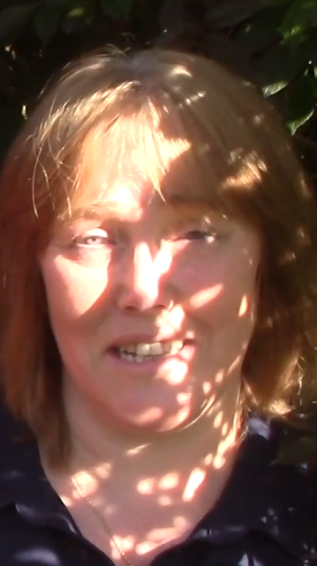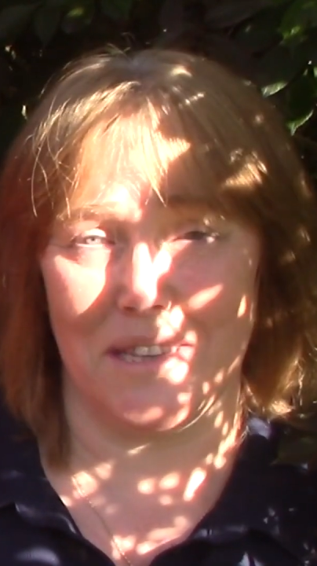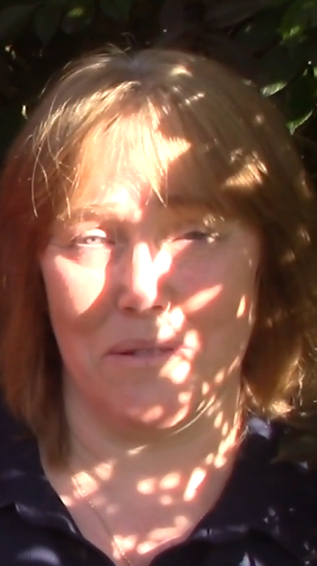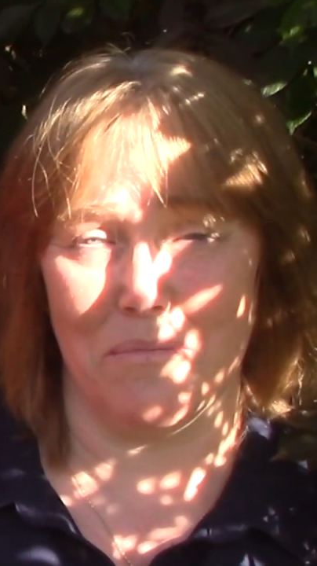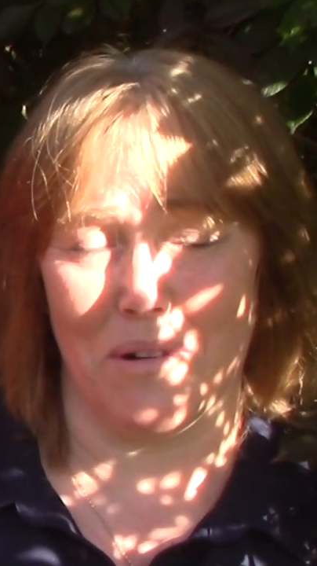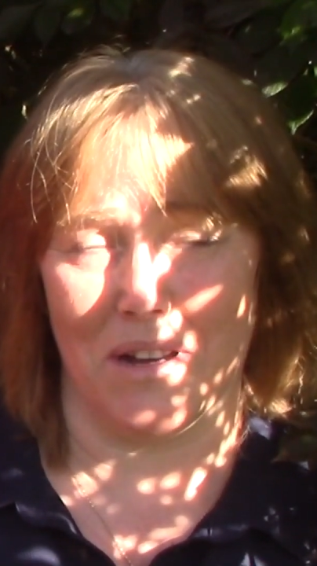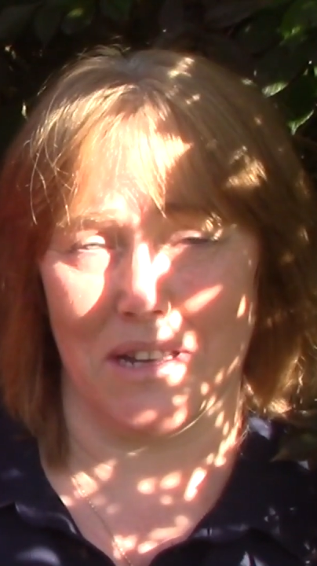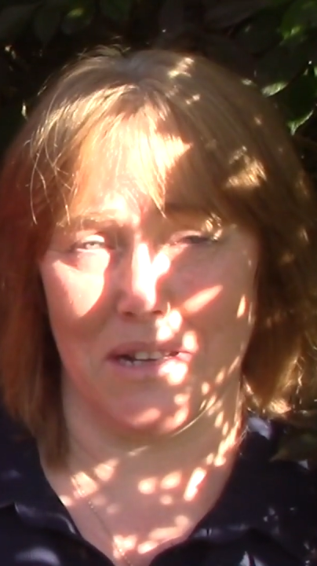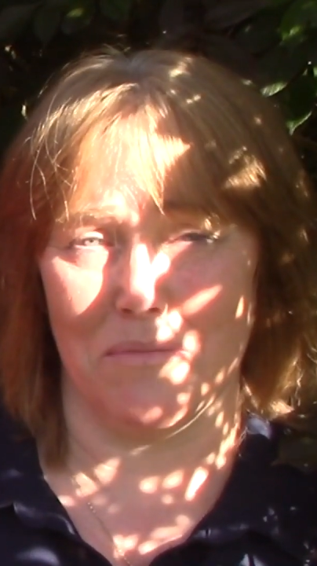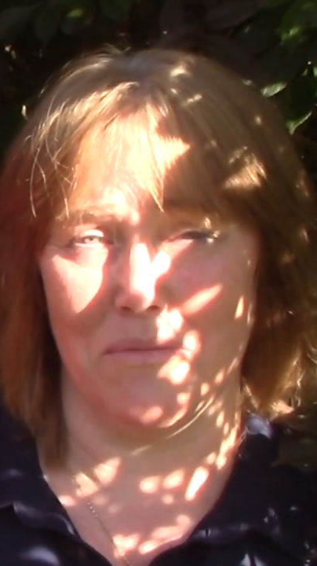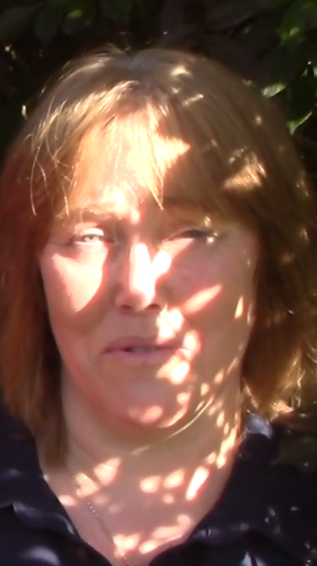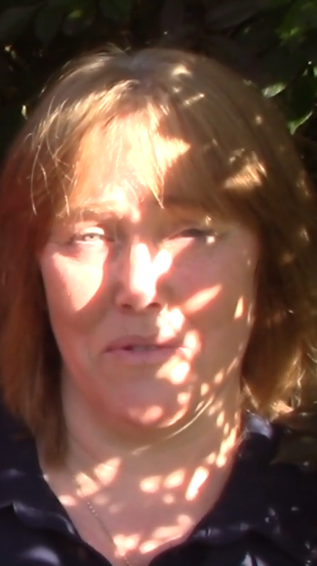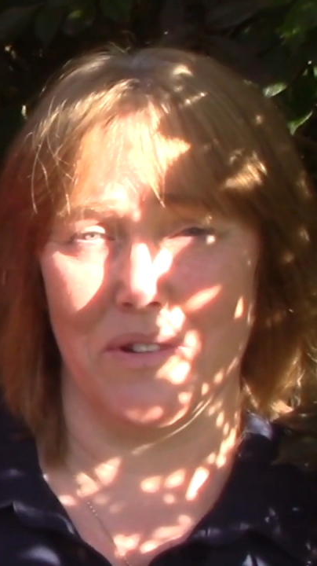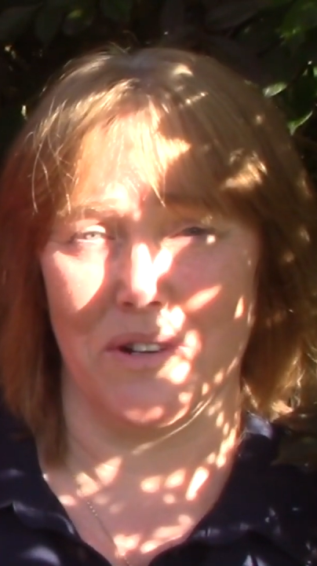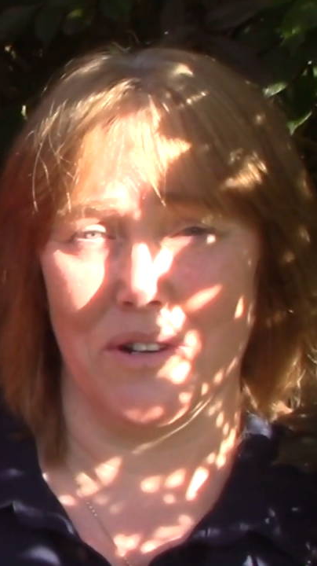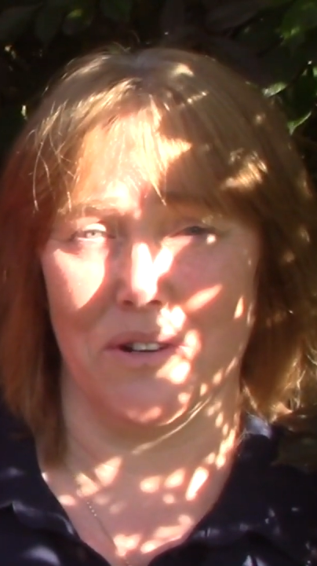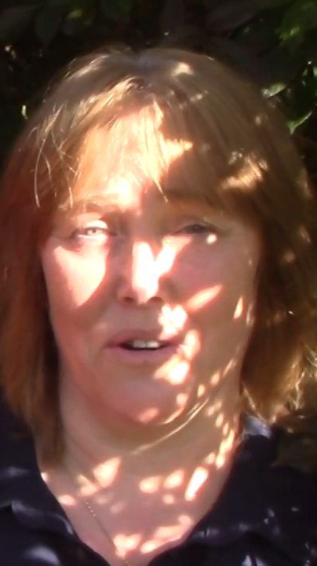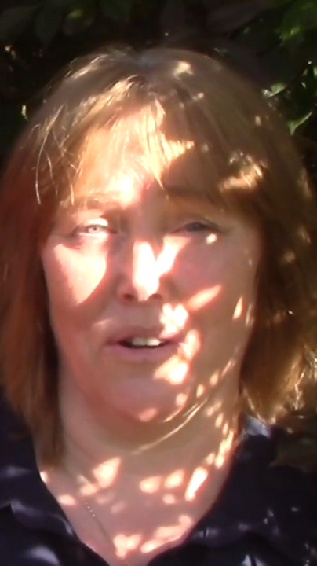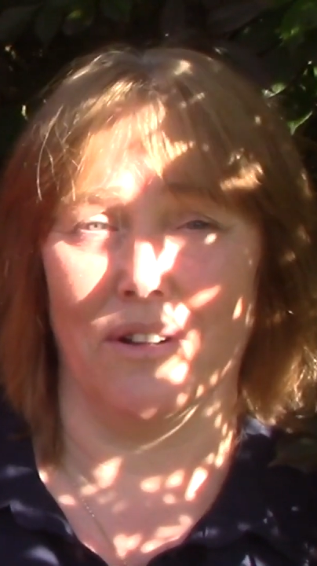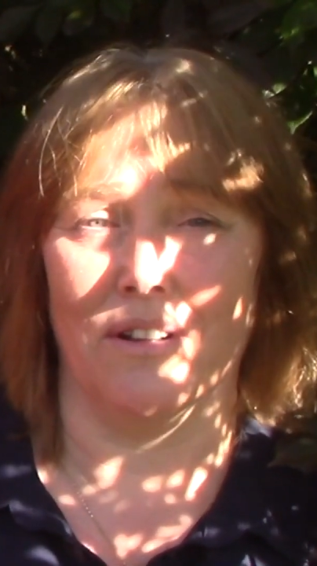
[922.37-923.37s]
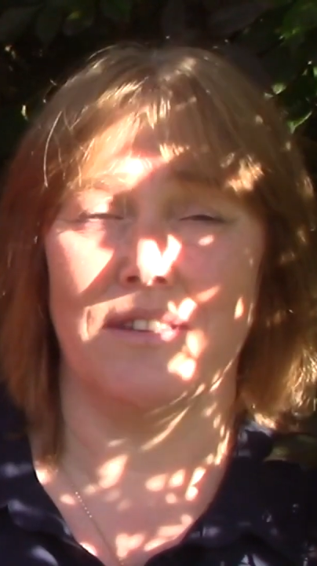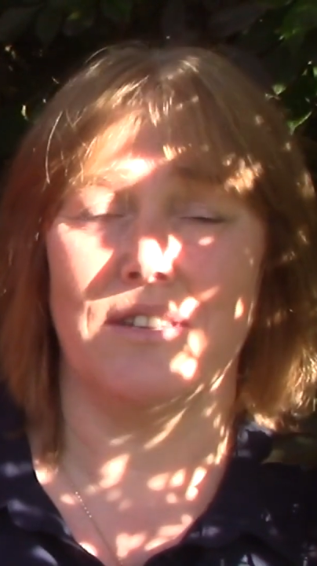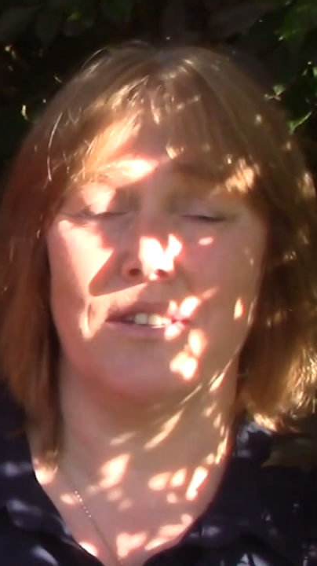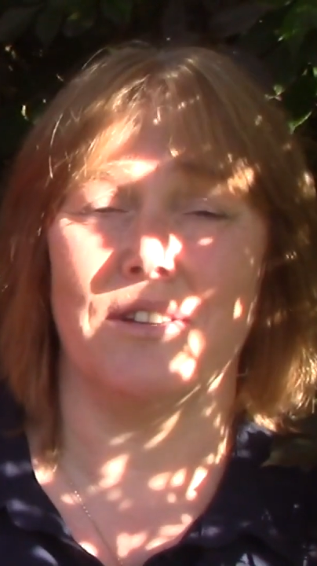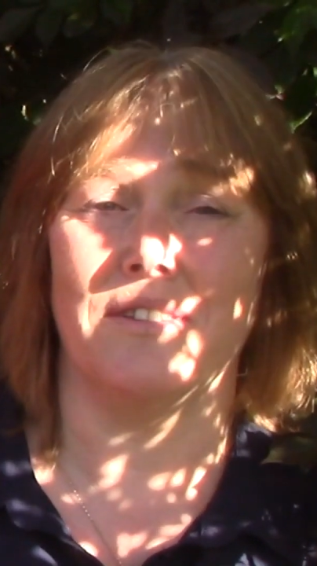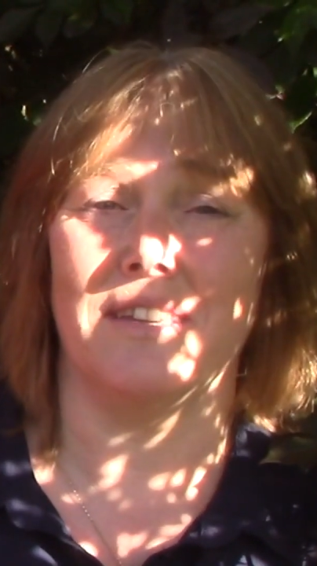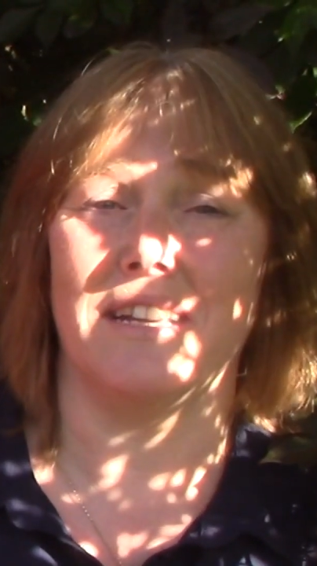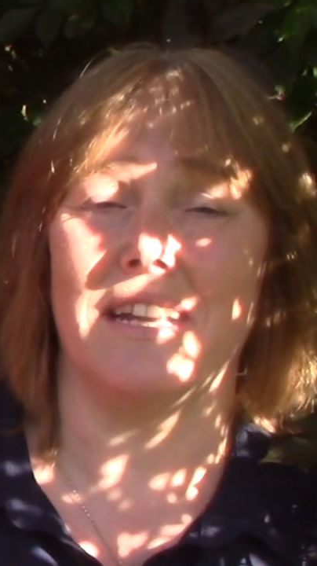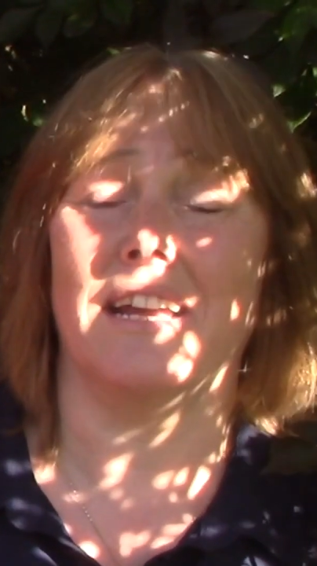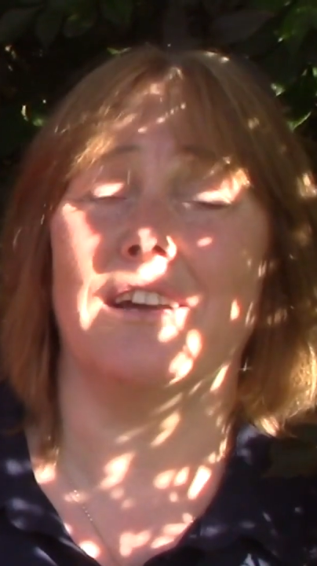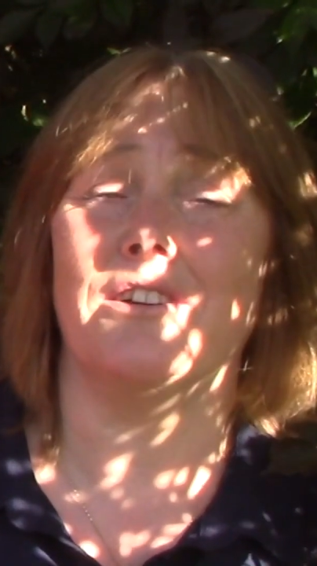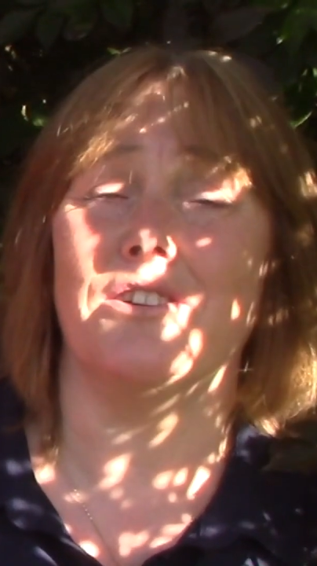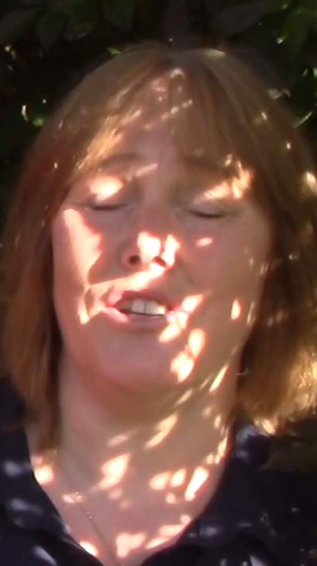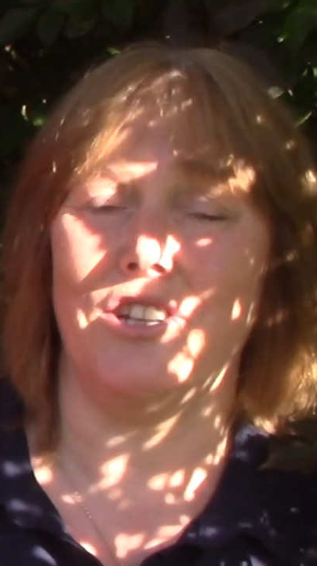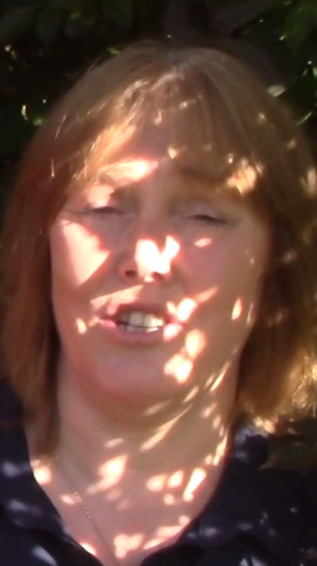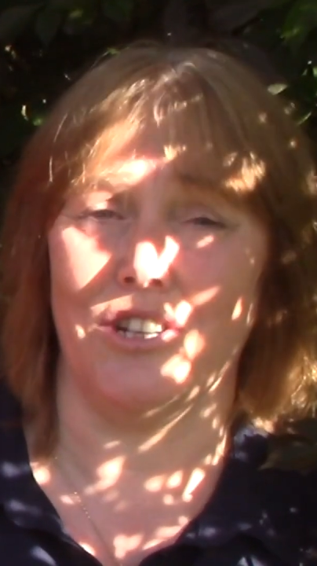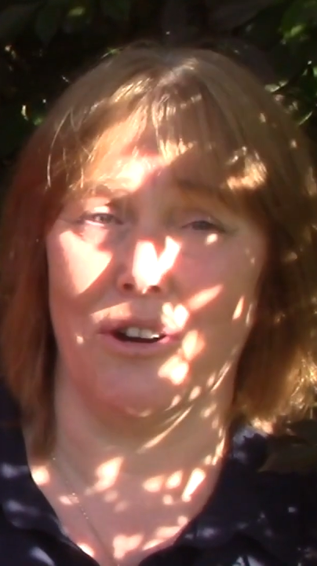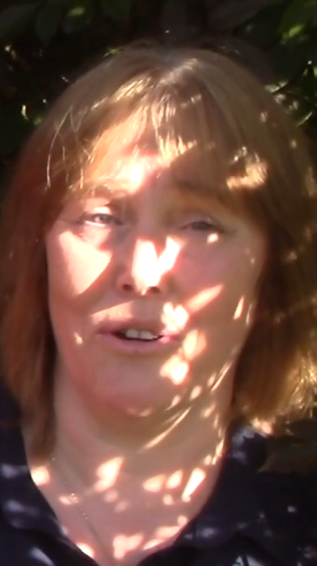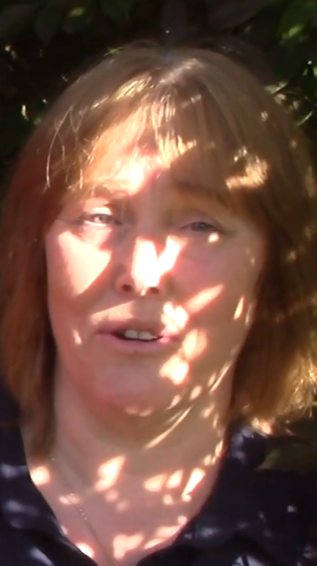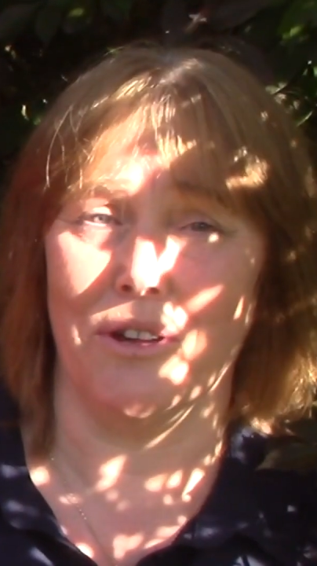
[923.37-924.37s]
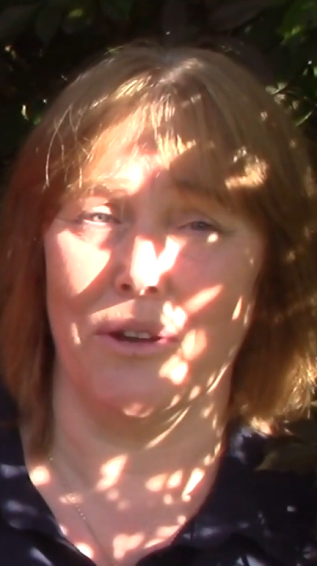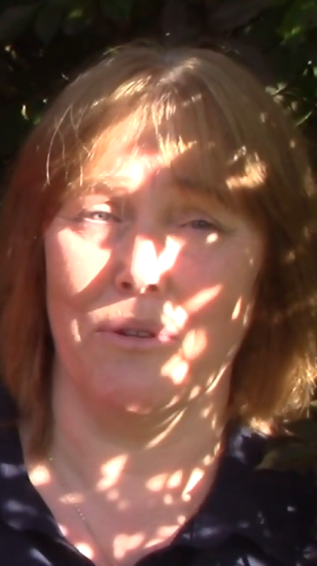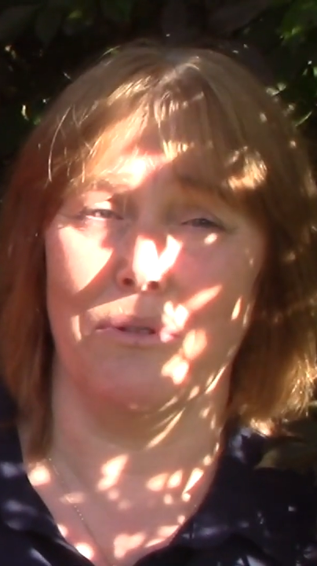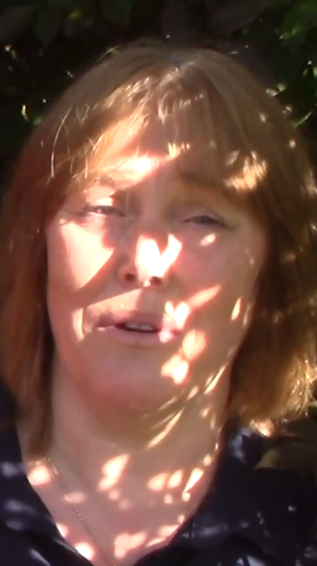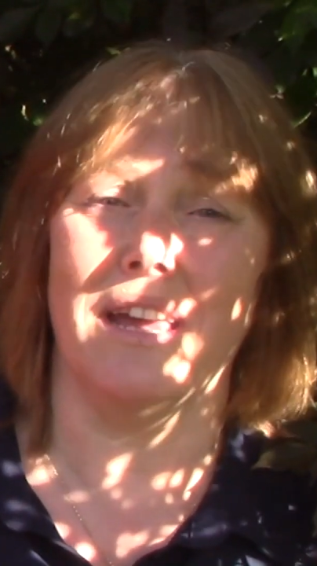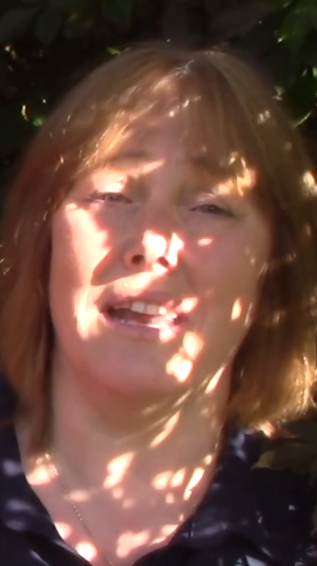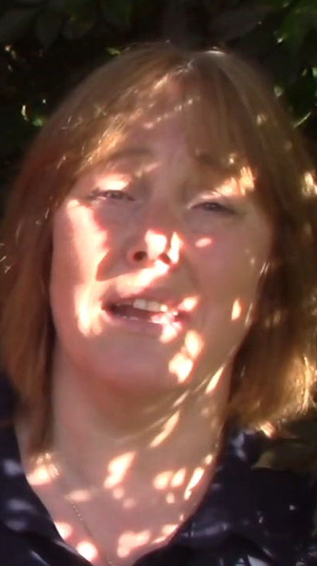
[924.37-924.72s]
to the bottom of it all so that I could show you